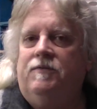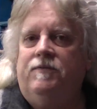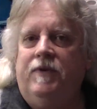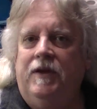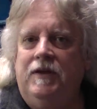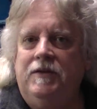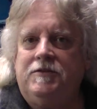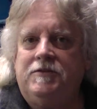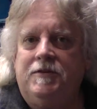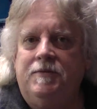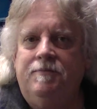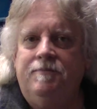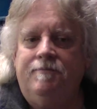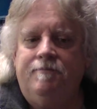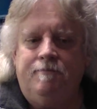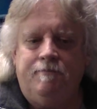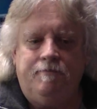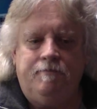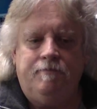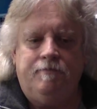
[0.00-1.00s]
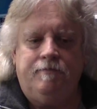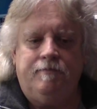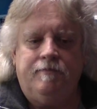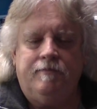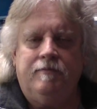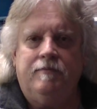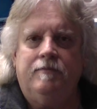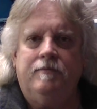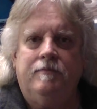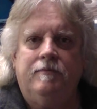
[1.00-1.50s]
Vince,
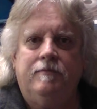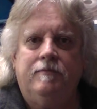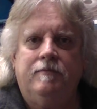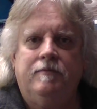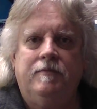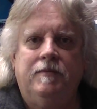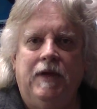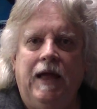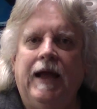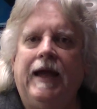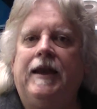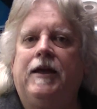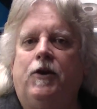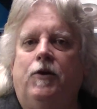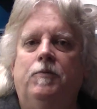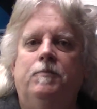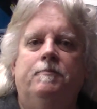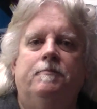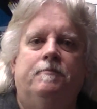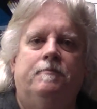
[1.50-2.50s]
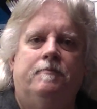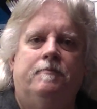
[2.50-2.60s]
I gotta go.